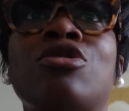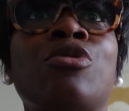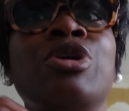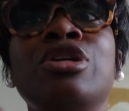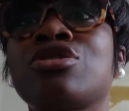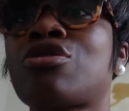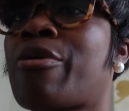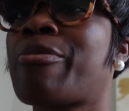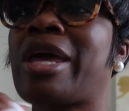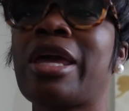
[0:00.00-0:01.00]
so that we can
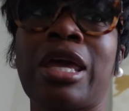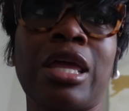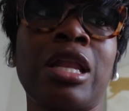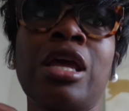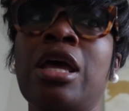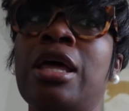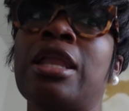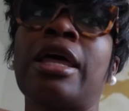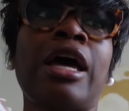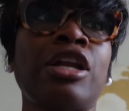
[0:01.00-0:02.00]
start making,
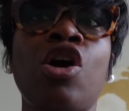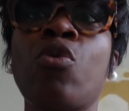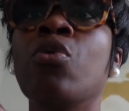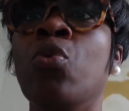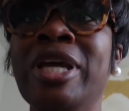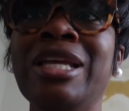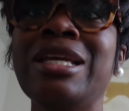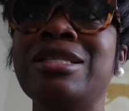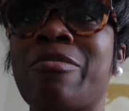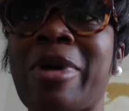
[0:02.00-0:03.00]
like I know what we
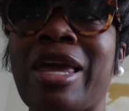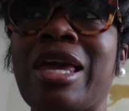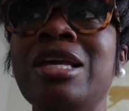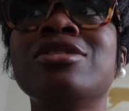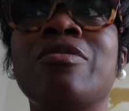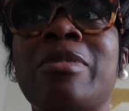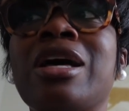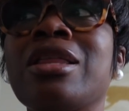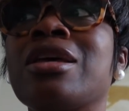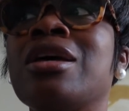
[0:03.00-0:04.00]
need to make each
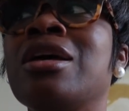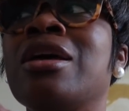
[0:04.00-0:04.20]
month